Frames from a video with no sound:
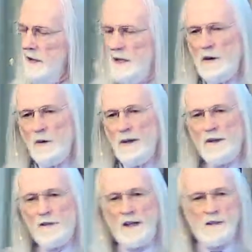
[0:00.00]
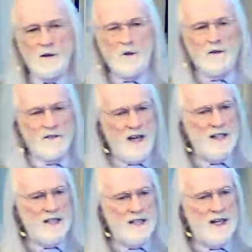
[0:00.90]
You know, one of the things that we're
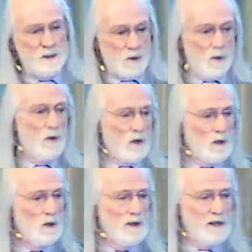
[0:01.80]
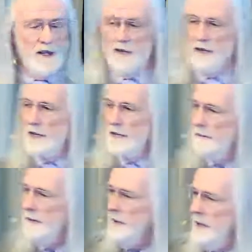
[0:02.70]
finding as we work with the elderly
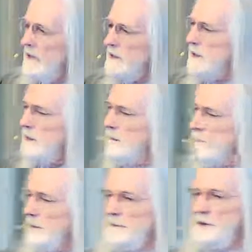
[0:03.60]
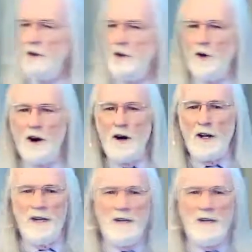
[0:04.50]
is that the people who are in